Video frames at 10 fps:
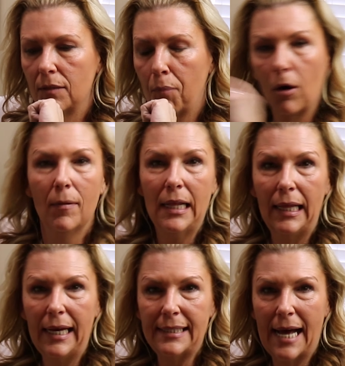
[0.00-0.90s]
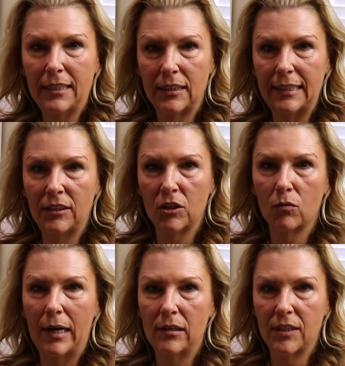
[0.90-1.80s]
permanently attach these to the
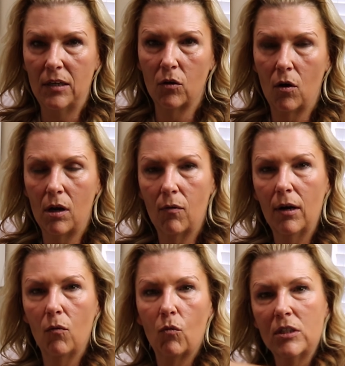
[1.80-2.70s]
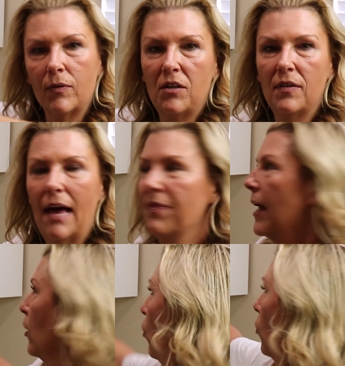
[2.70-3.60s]
rail so they don't go anywhere. And once we do that,
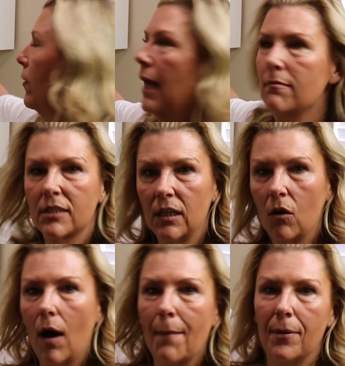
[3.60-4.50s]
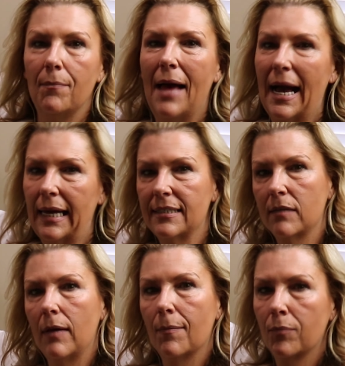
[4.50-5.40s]
that corner cabinet's gonna go up and back, and it's
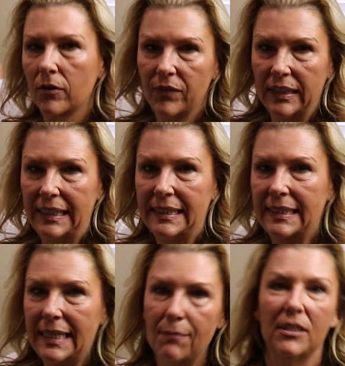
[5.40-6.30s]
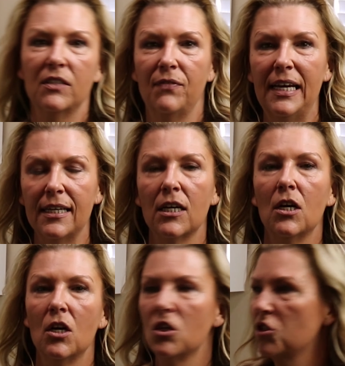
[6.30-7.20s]
gonna be a perfectly seamless fit.
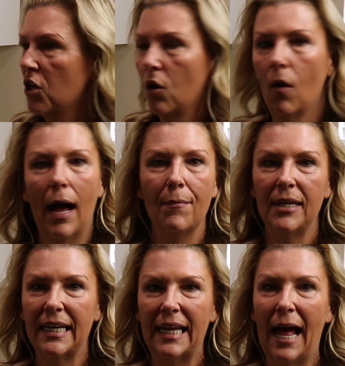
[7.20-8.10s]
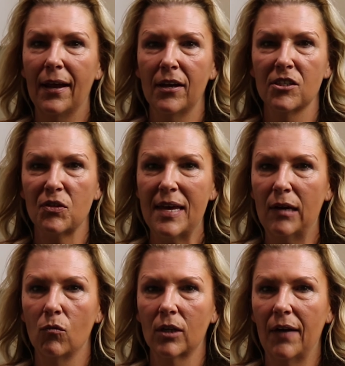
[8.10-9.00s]
So I'm gonna get out of here so he
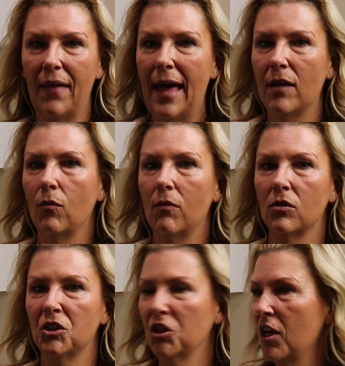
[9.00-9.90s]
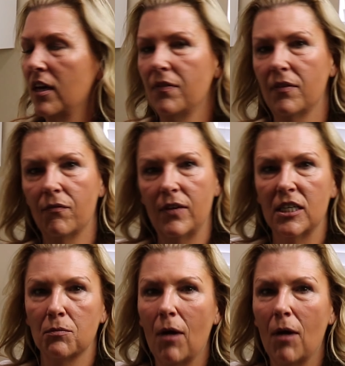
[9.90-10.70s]
can work on that, and we will show you the finished